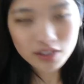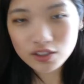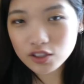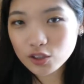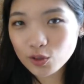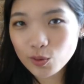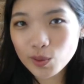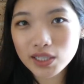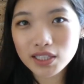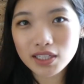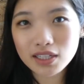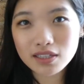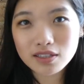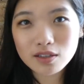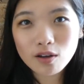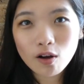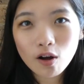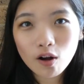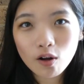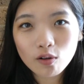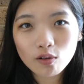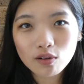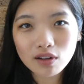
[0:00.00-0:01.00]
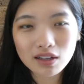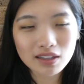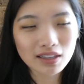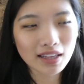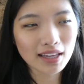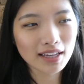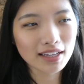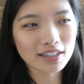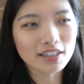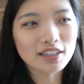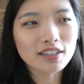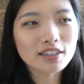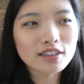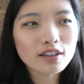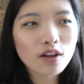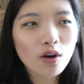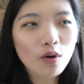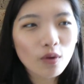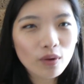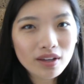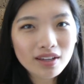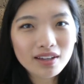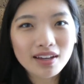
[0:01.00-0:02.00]
during this whole like
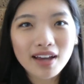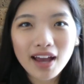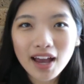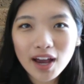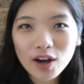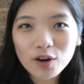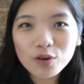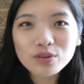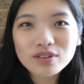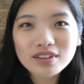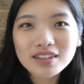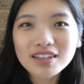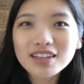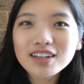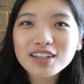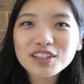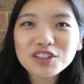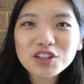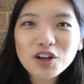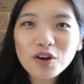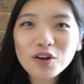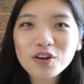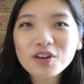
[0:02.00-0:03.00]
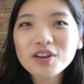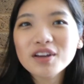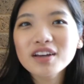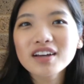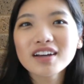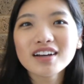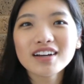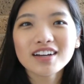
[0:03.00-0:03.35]
glowing, healthy glow,